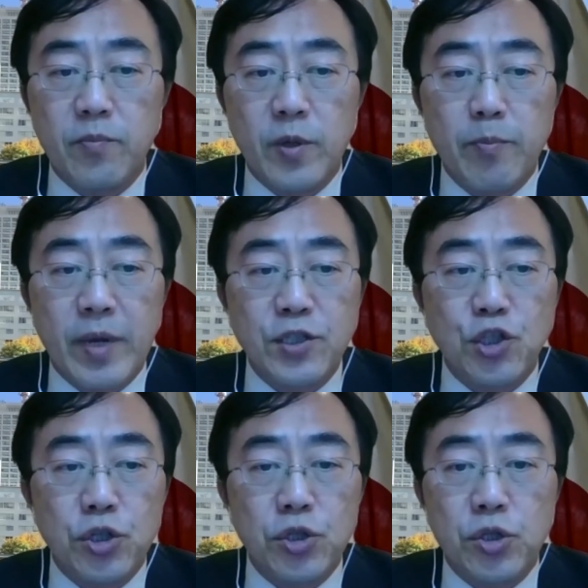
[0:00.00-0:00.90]

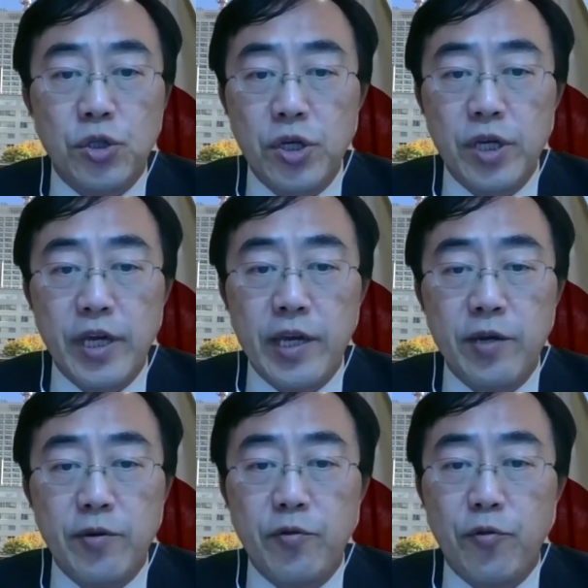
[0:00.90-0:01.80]
mentioned
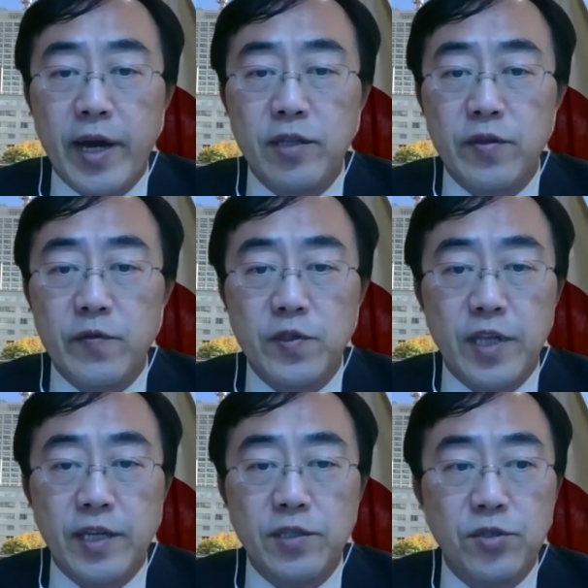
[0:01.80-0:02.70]
inherent right of
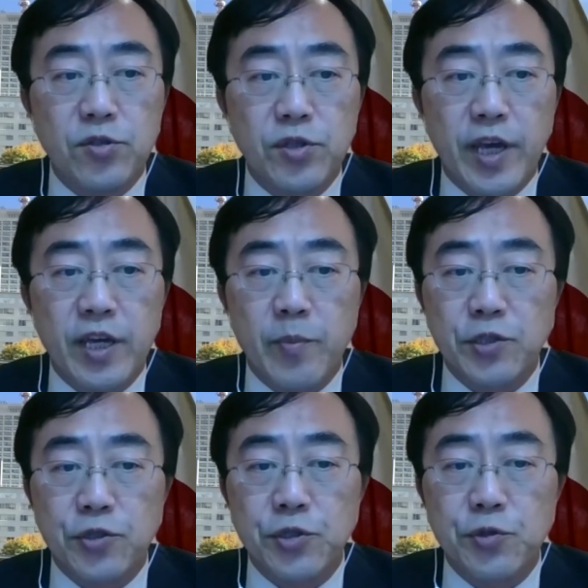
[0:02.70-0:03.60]
states to take
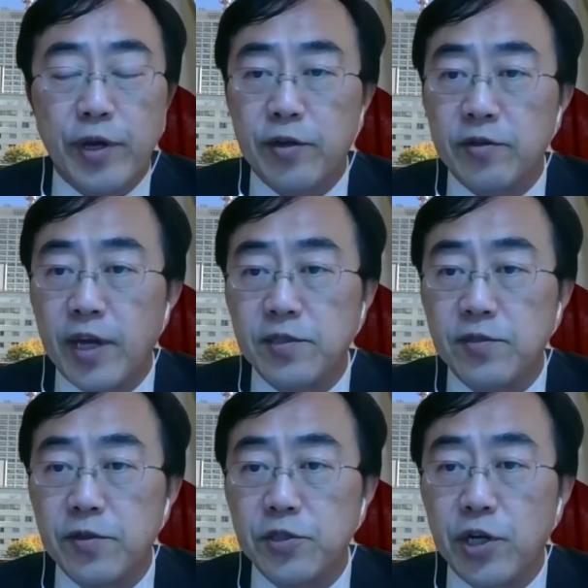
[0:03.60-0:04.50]
measures recognized in
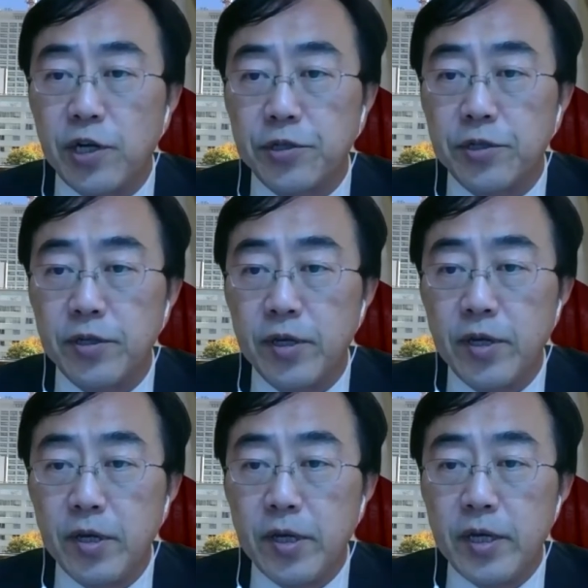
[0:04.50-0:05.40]
the charter.
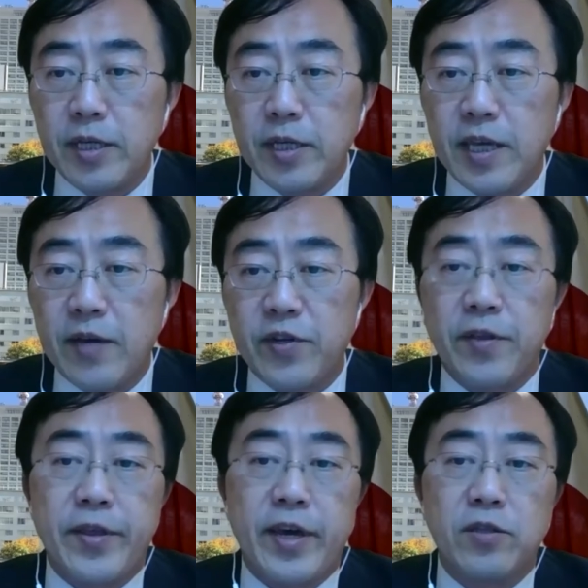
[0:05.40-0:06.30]
It's evident
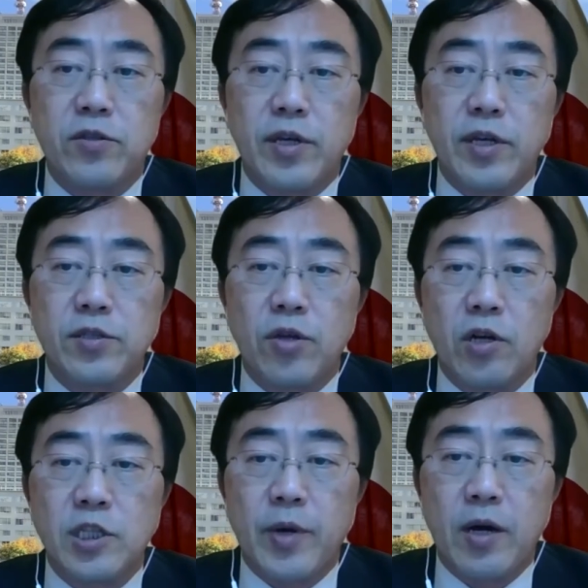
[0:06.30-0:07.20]
that it talks
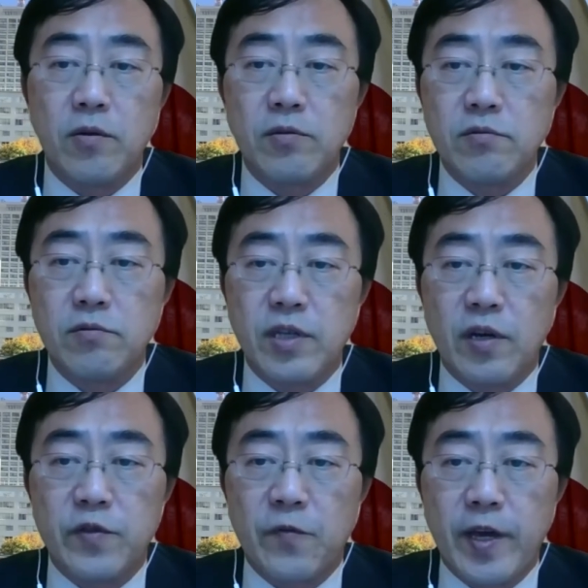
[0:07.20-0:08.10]
about
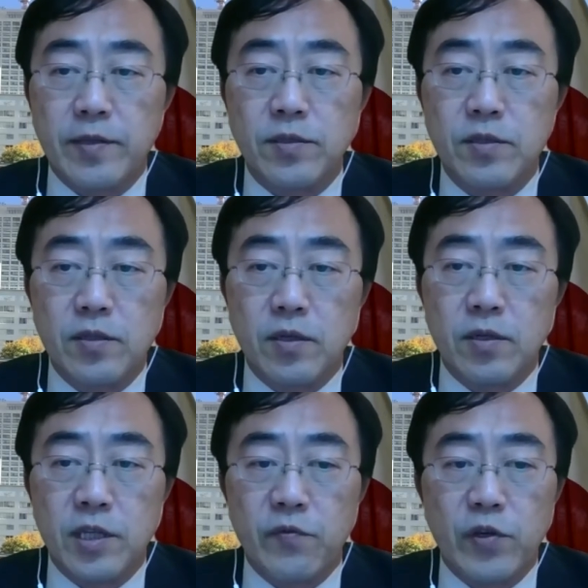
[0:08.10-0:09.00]
self-defense,
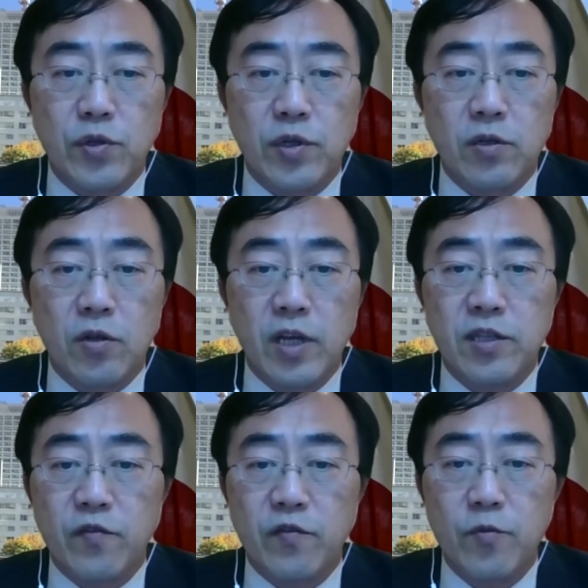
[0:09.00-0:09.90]
individual and
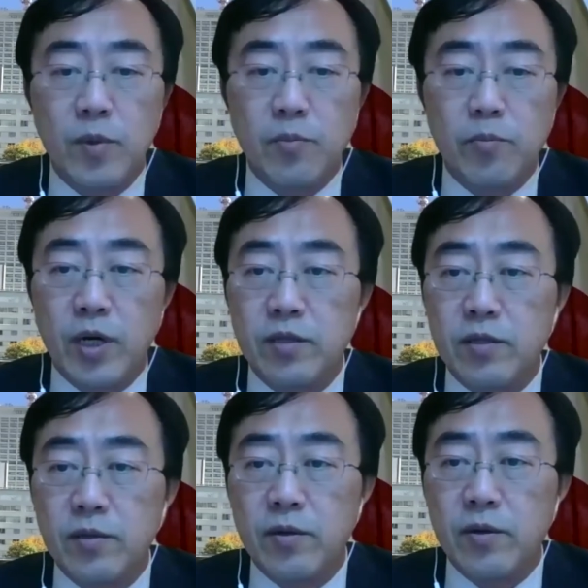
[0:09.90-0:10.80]
collective, but
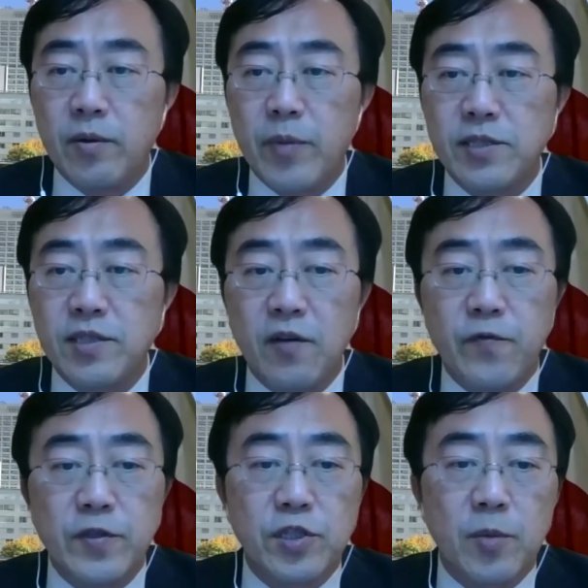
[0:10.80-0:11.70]
myself
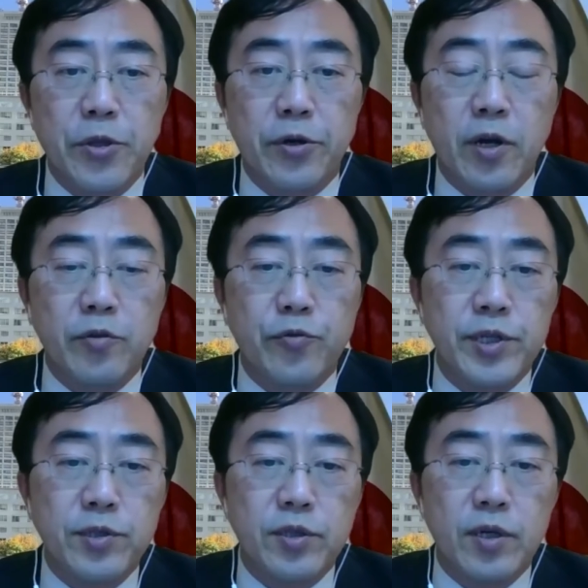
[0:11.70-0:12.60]
and some other
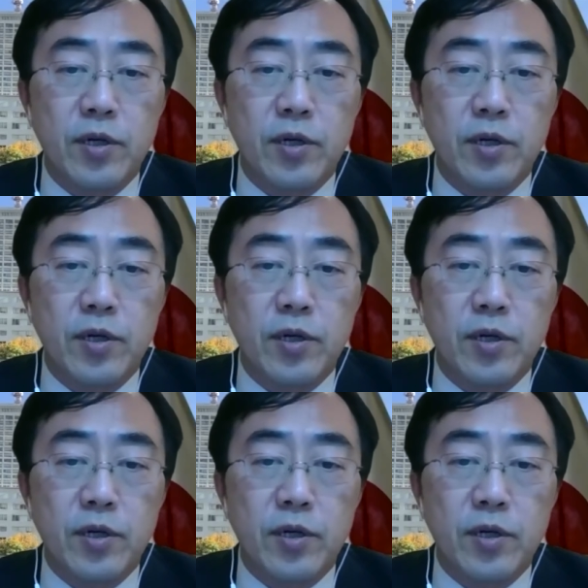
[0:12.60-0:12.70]
countries